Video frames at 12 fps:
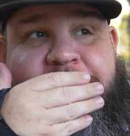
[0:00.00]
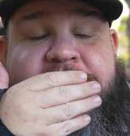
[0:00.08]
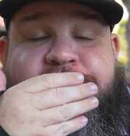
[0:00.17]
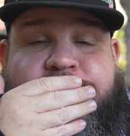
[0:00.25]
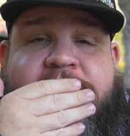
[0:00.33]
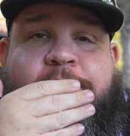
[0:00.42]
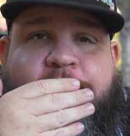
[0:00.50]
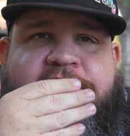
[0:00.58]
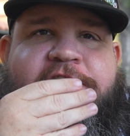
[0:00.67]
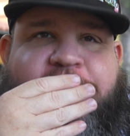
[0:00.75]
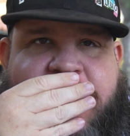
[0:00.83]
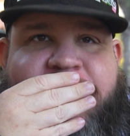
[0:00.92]
It's like
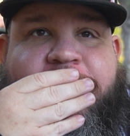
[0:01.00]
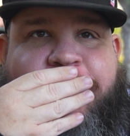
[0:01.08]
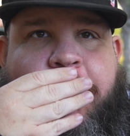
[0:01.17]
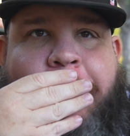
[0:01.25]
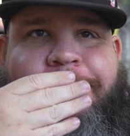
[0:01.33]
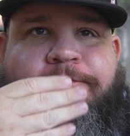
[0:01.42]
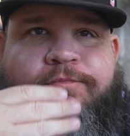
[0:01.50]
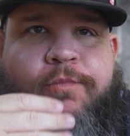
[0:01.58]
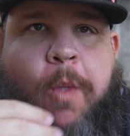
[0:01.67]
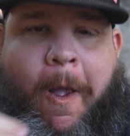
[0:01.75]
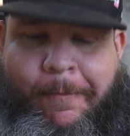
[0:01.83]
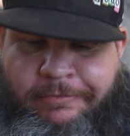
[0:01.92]
really flavorful.
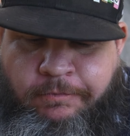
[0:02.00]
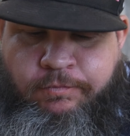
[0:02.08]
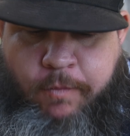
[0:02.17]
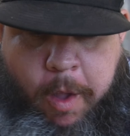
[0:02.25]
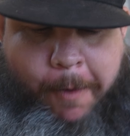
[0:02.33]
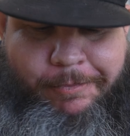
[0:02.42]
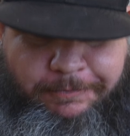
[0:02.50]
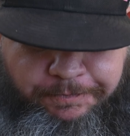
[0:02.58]
Very, it's very